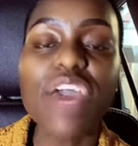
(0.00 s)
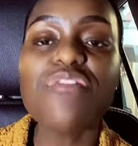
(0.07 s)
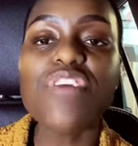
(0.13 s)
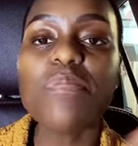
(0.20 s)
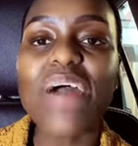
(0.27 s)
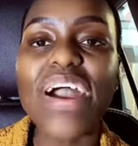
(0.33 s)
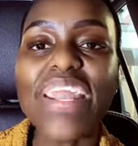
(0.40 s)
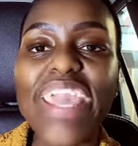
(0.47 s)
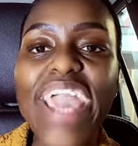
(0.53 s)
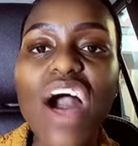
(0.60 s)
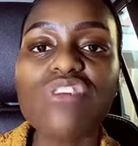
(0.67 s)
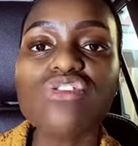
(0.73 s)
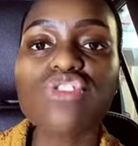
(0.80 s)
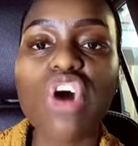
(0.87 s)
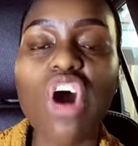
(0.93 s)
Everybody
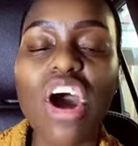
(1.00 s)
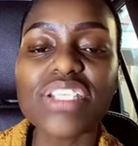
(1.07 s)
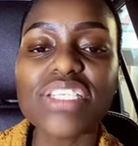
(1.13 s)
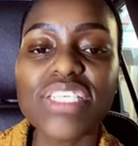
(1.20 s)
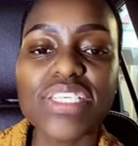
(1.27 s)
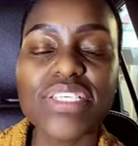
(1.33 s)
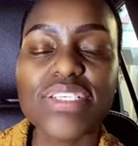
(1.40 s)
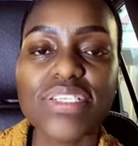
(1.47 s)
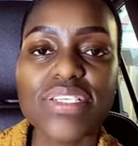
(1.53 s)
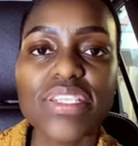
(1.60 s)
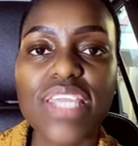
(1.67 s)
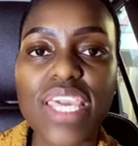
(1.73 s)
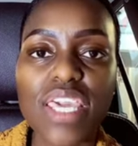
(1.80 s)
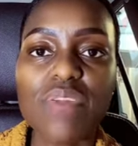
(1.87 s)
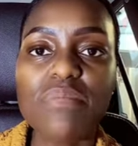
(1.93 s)
else caught
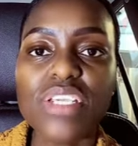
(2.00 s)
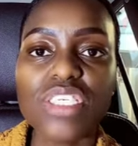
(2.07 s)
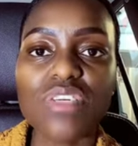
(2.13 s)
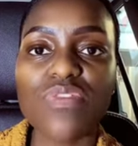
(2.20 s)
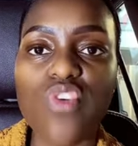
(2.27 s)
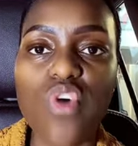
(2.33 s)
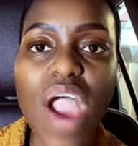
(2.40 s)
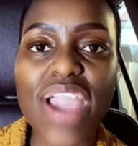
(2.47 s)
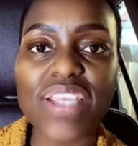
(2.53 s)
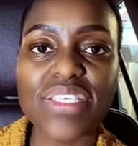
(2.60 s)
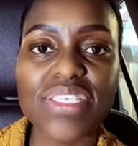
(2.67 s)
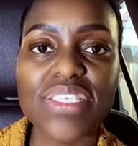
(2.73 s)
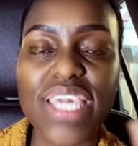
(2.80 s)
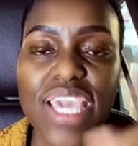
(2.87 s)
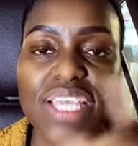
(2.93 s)
the image of
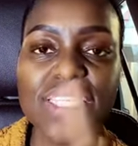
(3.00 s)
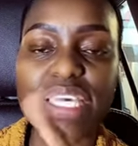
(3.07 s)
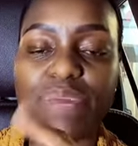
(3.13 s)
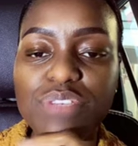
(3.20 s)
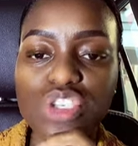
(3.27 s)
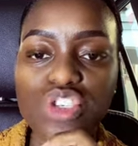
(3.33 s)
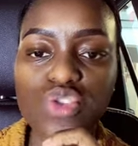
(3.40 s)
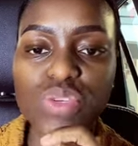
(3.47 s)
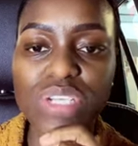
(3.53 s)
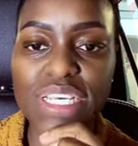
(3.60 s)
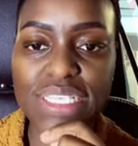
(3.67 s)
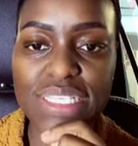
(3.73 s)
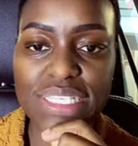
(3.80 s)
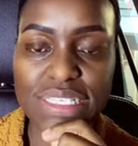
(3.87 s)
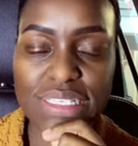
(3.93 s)
Christ except
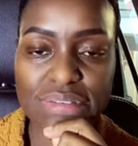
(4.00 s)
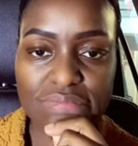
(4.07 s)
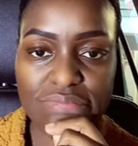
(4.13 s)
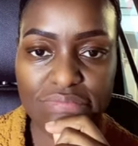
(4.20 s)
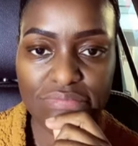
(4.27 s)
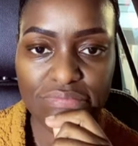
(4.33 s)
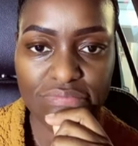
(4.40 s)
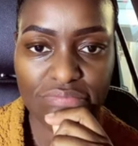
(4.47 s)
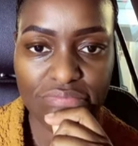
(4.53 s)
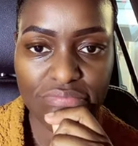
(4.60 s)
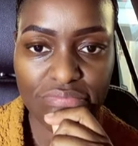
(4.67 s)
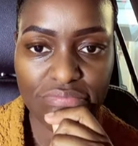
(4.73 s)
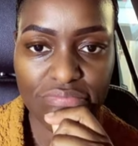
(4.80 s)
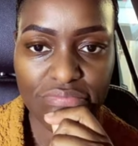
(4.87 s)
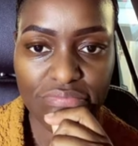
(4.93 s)
Judas.
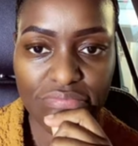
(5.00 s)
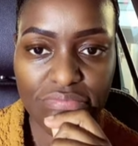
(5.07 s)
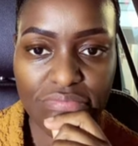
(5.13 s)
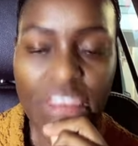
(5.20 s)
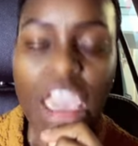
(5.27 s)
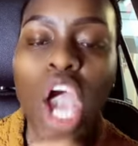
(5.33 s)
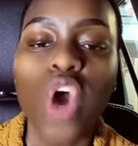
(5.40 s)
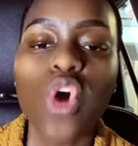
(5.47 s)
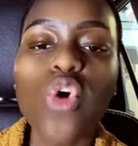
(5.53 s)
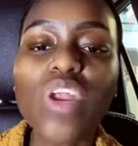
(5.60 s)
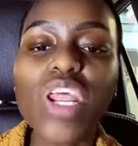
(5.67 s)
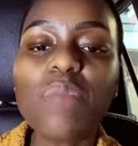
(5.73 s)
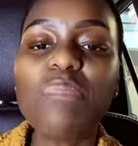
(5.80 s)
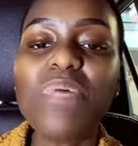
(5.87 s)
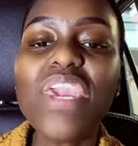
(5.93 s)

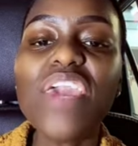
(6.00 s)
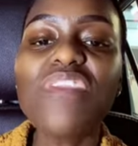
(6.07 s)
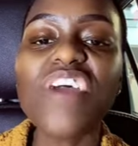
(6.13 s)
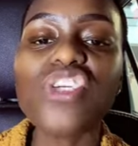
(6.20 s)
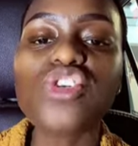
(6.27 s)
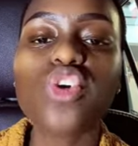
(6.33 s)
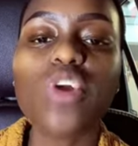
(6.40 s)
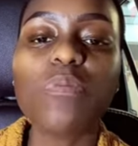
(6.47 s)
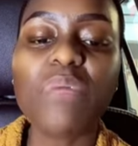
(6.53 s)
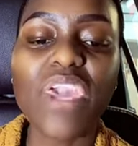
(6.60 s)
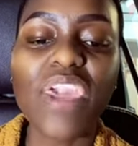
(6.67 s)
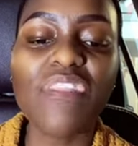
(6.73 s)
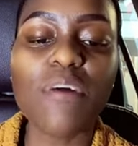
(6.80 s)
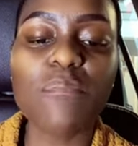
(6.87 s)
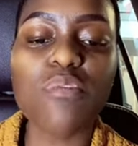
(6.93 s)
Could it be that you could
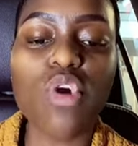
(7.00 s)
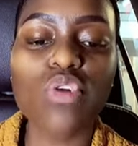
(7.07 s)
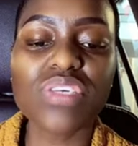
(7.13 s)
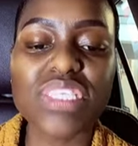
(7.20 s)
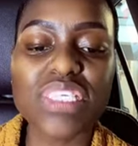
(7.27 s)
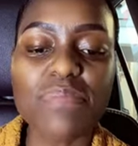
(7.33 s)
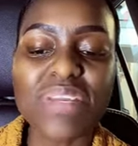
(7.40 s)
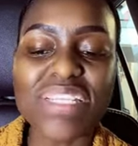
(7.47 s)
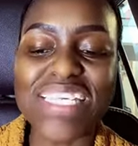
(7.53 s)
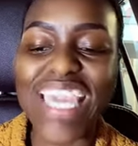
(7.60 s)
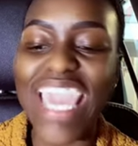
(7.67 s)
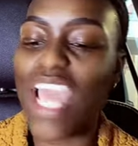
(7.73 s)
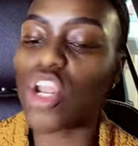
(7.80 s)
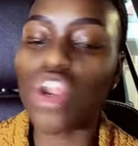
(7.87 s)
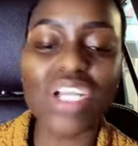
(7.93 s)
be in the
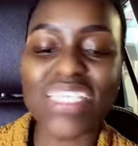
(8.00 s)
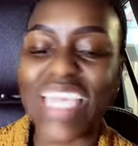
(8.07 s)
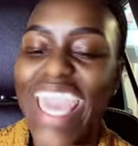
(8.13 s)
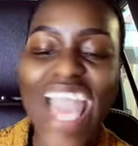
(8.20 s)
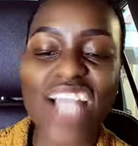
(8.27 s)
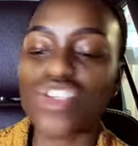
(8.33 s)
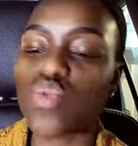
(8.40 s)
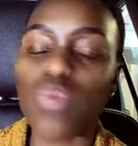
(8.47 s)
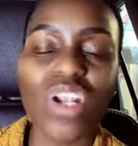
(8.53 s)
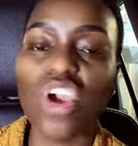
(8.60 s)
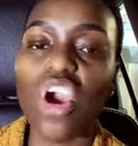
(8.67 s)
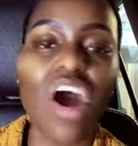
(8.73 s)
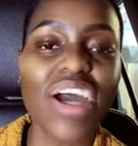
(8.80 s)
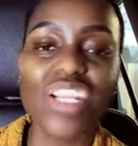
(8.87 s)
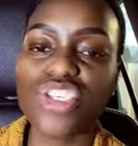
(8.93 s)
proximity and not catch
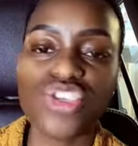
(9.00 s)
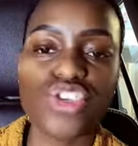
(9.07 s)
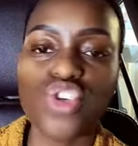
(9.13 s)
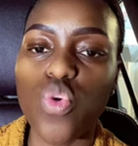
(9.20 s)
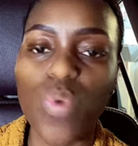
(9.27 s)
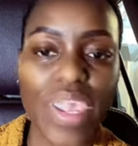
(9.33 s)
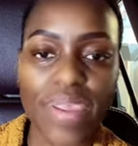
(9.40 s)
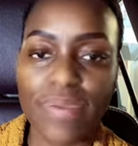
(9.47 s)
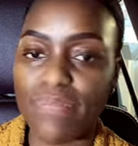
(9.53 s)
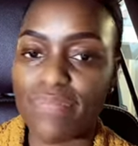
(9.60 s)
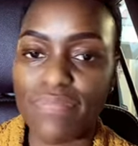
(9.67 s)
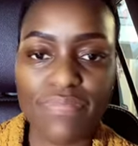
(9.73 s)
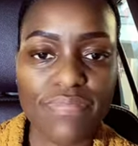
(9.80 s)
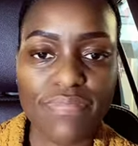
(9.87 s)
what God is doing?